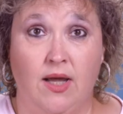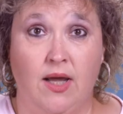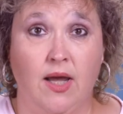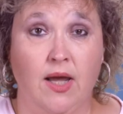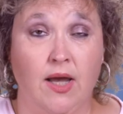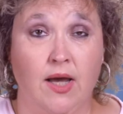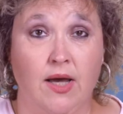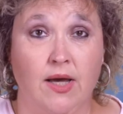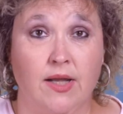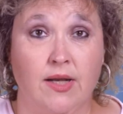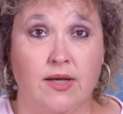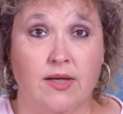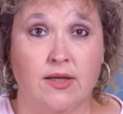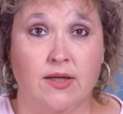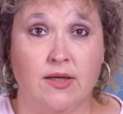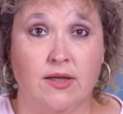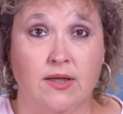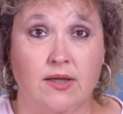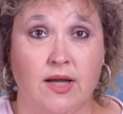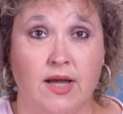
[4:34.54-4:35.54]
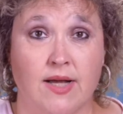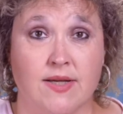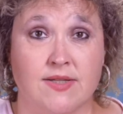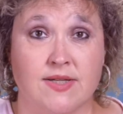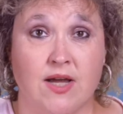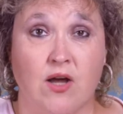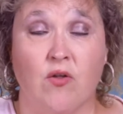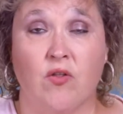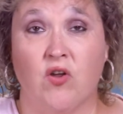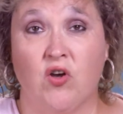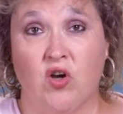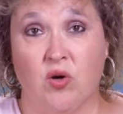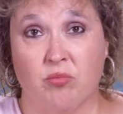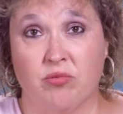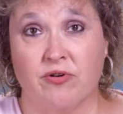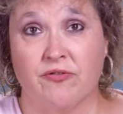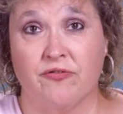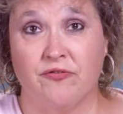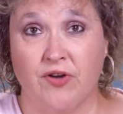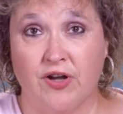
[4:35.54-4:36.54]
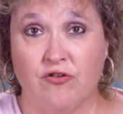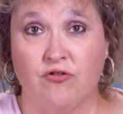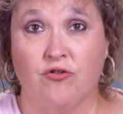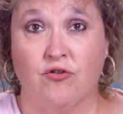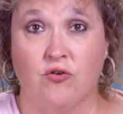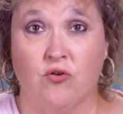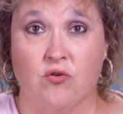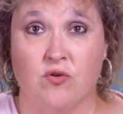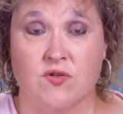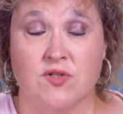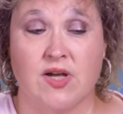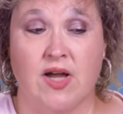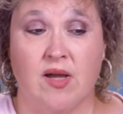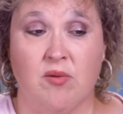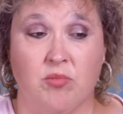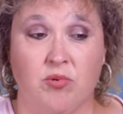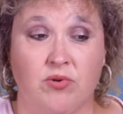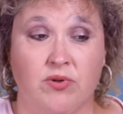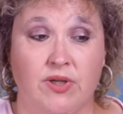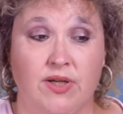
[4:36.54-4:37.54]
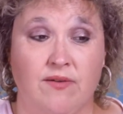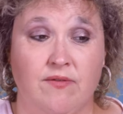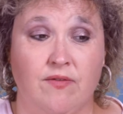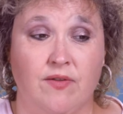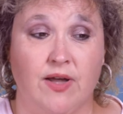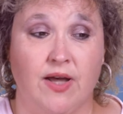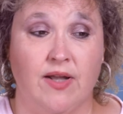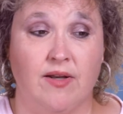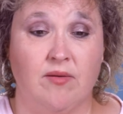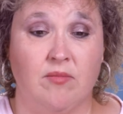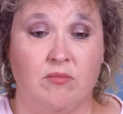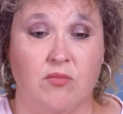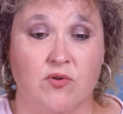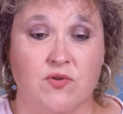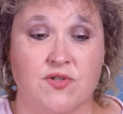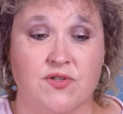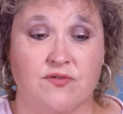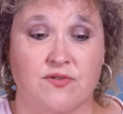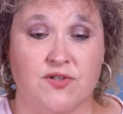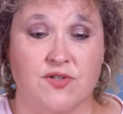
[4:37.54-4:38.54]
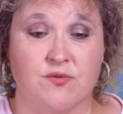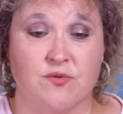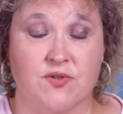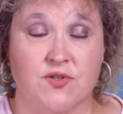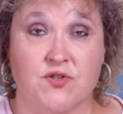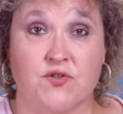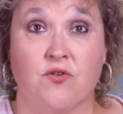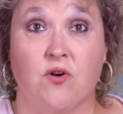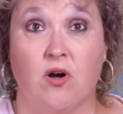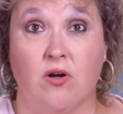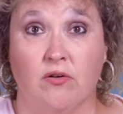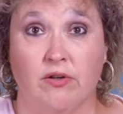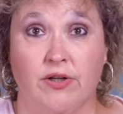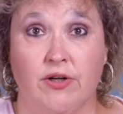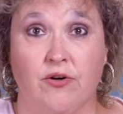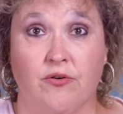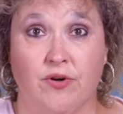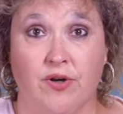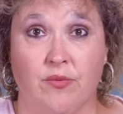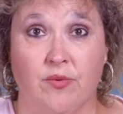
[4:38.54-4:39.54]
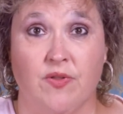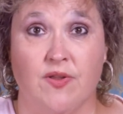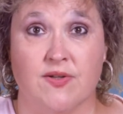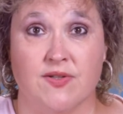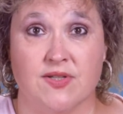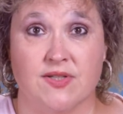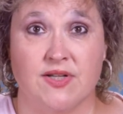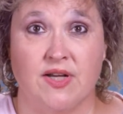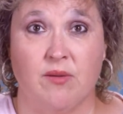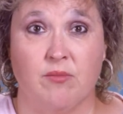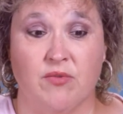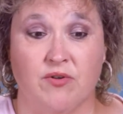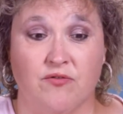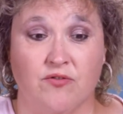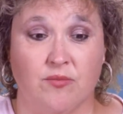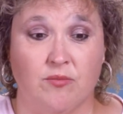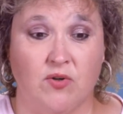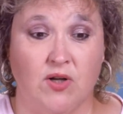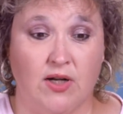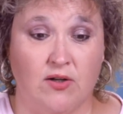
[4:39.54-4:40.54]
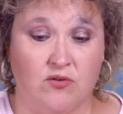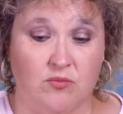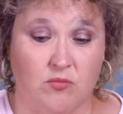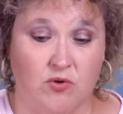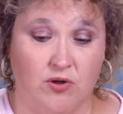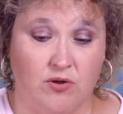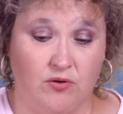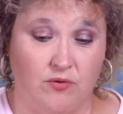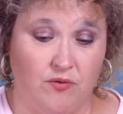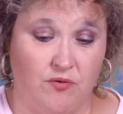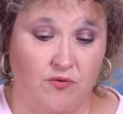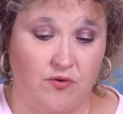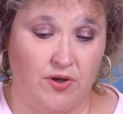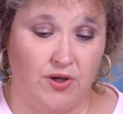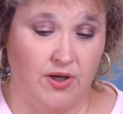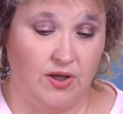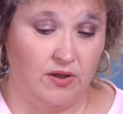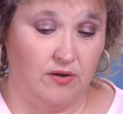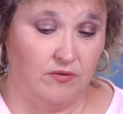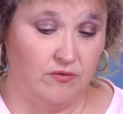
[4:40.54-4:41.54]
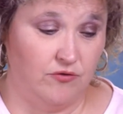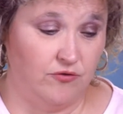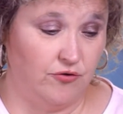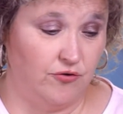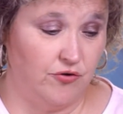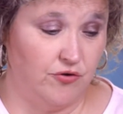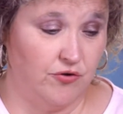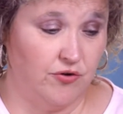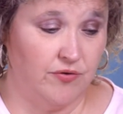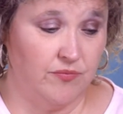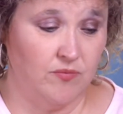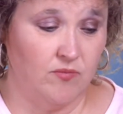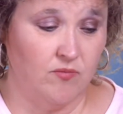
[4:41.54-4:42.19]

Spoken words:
And as healthcare professionals, I believe that most of us would strongly agree with this statement from Dr. Martin Luther King, Jr.